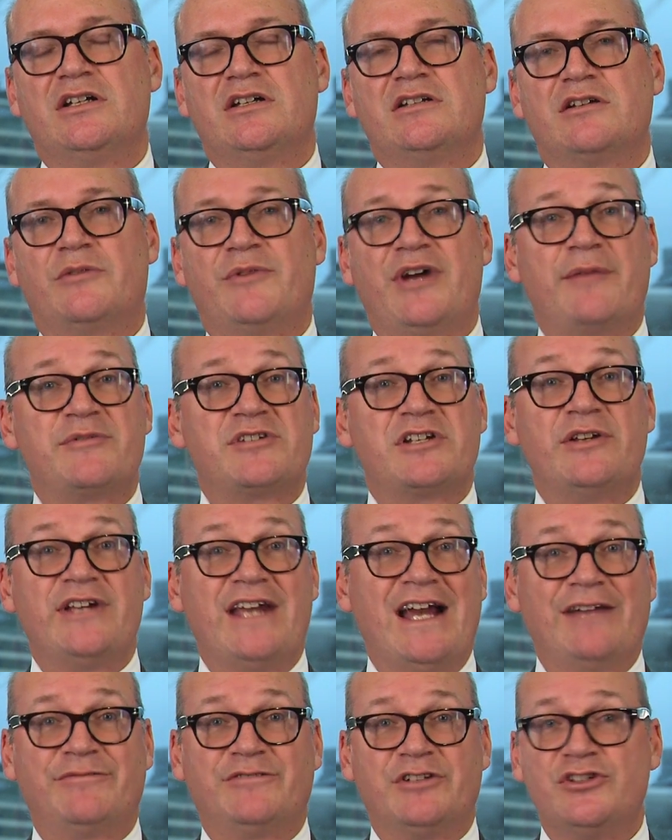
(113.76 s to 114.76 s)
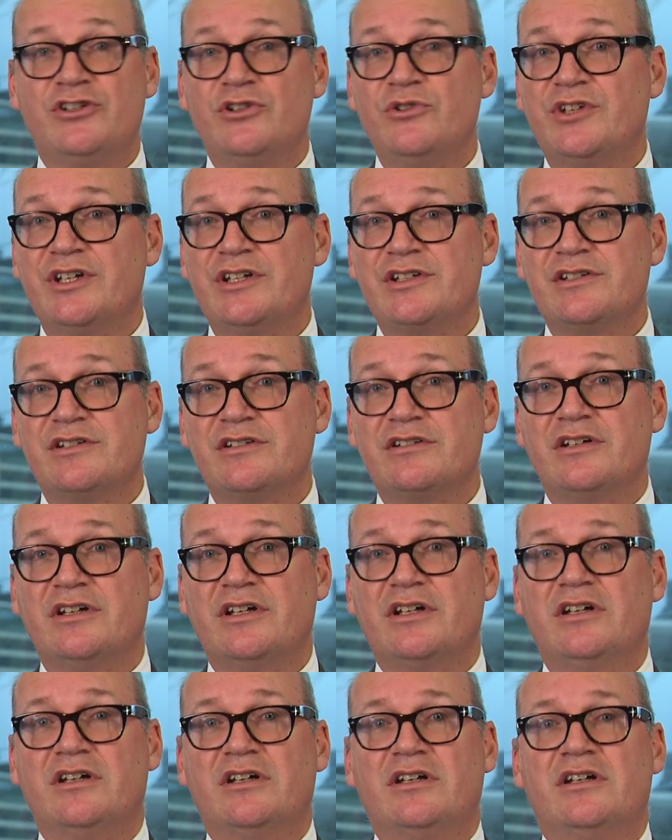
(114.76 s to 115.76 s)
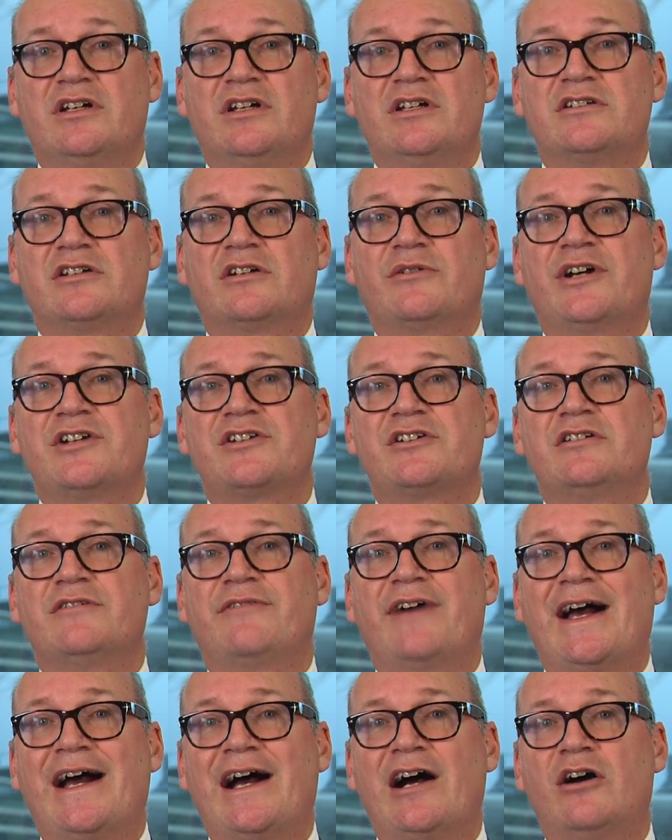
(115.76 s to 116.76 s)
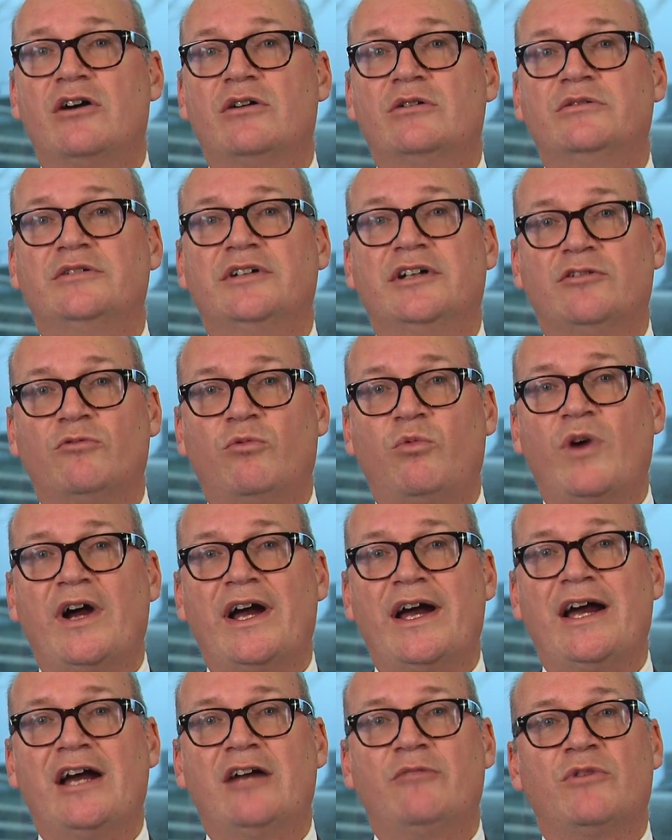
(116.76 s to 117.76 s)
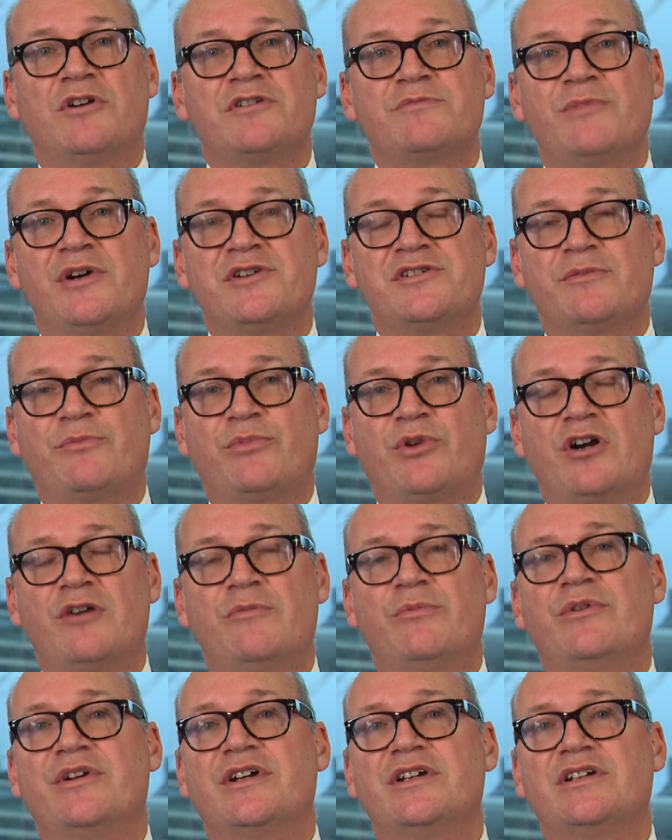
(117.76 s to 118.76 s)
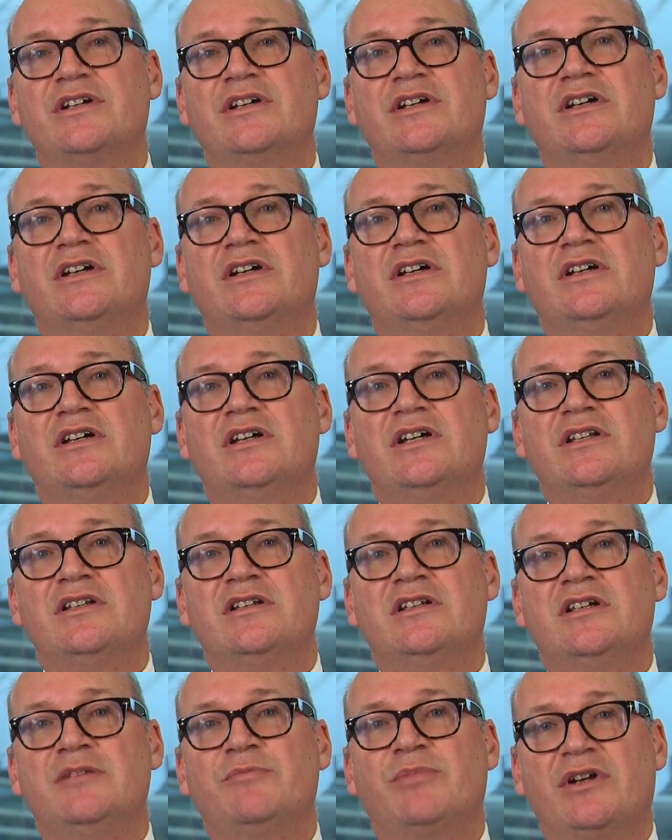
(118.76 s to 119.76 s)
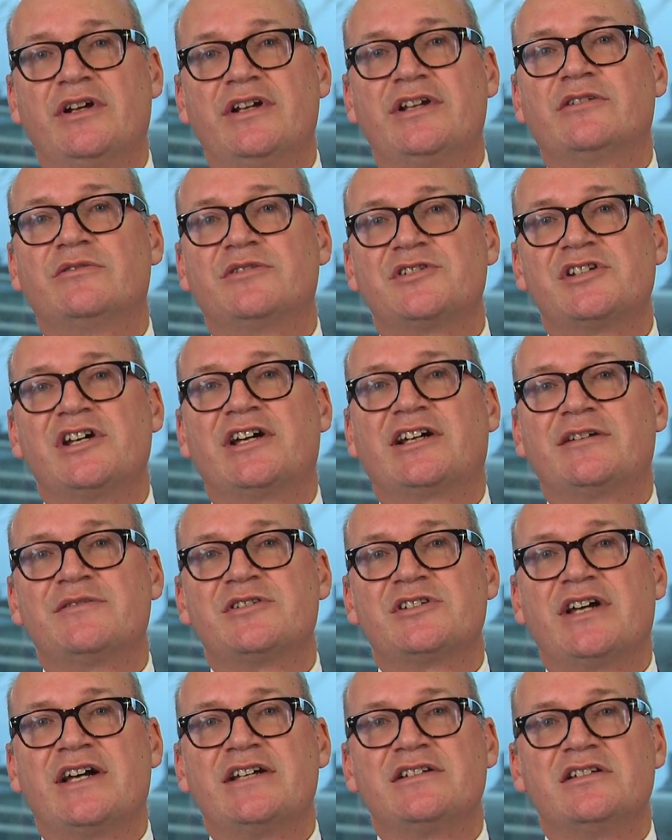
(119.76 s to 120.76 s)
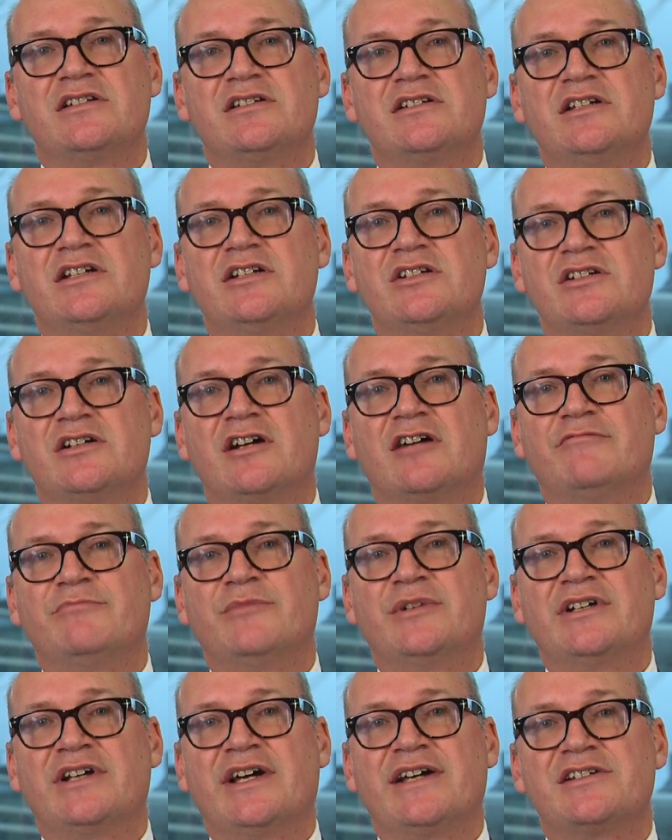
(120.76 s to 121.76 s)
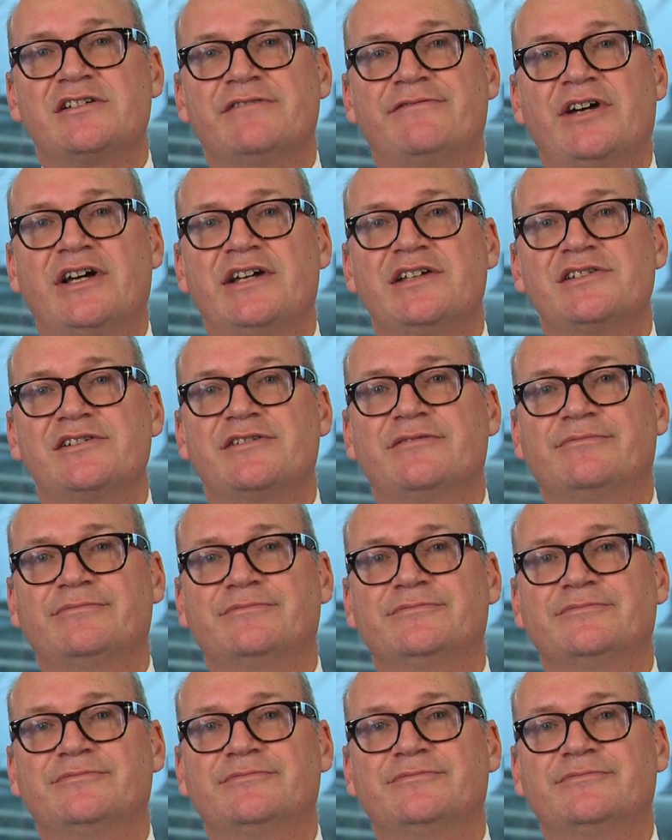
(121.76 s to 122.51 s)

So we absolutely have to do this. It's a question of how and where and what's most appropriate in the political circumstances each government has to face.